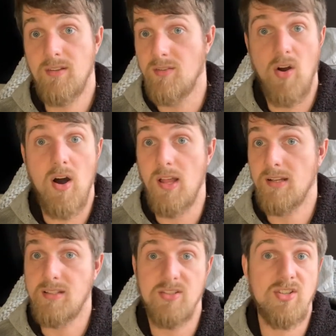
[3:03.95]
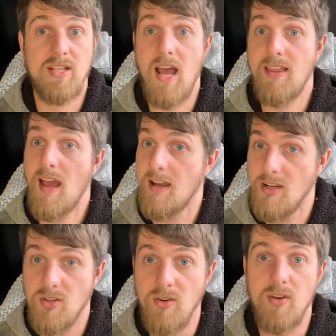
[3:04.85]
Hiluxes just had that
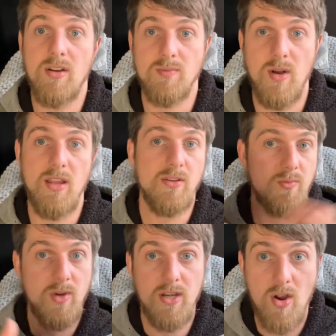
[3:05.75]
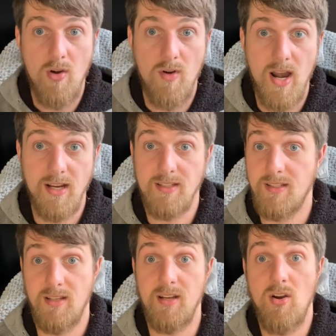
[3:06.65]
issue, as well as window
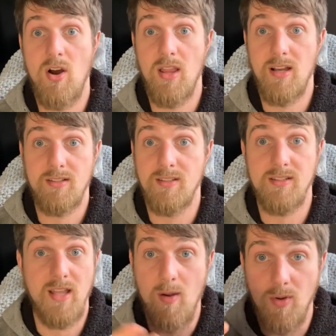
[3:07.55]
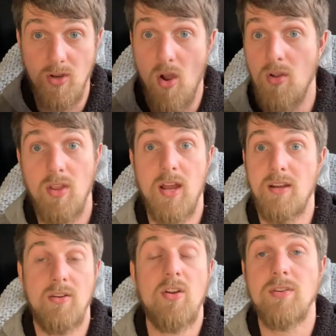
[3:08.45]
regs in Hiluxes. They would go like
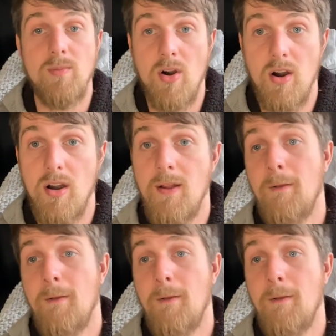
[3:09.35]
no tomorrow.